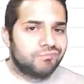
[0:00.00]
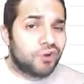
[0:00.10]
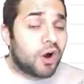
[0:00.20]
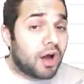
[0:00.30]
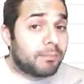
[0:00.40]

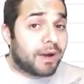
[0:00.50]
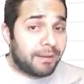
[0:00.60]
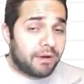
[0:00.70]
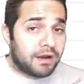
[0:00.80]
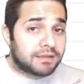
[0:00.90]
They're on
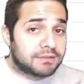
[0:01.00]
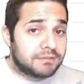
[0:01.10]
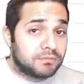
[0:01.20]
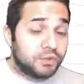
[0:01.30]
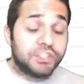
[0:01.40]

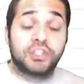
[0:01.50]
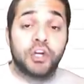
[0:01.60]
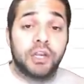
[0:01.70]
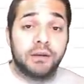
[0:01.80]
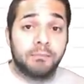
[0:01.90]
BuyBox, which is
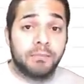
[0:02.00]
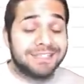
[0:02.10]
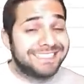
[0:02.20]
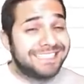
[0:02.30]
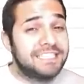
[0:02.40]
good.
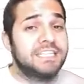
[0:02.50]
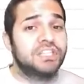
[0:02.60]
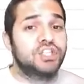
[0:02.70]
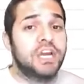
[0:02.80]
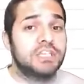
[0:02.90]
It's a decent
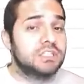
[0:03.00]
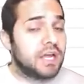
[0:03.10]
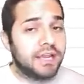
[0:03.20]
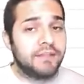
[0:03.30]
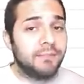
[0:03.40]
exchange. It's
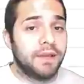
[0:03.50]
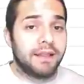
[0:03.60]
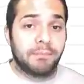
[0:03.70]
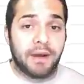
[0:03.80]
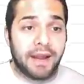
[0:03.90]
not anything big
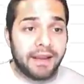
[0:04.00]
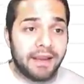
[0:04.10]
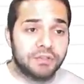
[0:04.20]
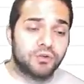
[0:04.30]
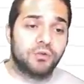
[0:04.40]
like
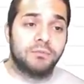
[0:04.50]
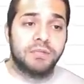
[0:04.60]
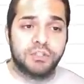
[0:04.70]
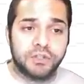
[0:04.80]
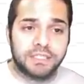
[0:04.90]
Binance or
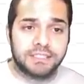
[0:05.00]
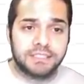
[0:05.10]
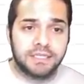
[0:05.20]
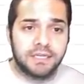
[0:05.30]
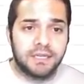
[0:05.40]

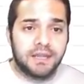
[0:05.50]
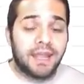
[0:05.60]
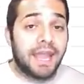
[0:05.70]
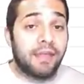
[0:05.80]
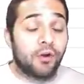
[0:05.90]
Bittrex.
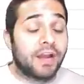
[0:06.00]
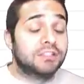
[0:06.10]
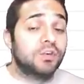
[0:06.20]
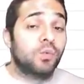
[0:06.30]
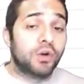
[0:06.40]
And they're
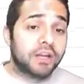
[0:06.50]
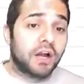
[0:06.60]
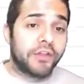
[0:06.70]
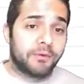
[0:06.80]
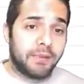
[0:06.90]
actually working
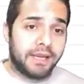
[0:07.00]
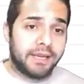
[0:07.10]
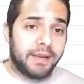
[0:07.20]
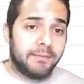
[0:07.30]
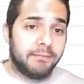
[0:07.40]
on their
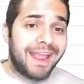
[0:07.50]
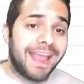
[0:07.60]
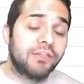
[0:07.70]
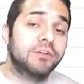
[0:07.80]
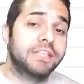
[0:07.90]
mainnet
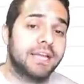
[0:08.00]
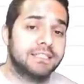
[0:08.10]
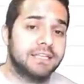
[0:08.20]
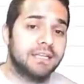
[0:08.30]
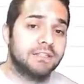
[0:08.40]
and their
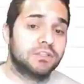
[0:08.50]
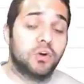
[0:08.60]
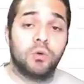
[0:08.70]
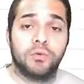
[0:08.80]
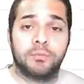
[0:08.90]
testnet.
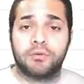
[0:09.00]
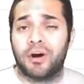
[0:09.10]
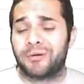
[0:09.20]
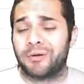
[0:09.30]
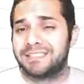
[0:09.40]
So their
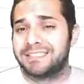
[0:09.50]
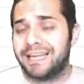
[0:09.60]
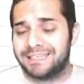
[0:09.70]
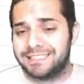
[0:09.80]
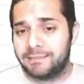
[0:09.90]
progress is
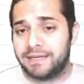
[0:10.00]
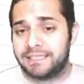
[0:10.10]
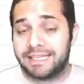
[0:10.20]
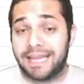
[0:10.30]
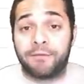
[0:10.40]
at a C-.
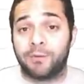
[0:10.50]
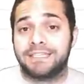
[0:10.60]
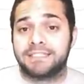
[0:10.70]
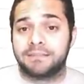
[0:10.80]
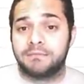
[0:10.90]
They haven't
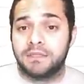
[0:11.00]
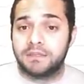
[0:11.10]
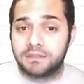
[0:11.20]
released them.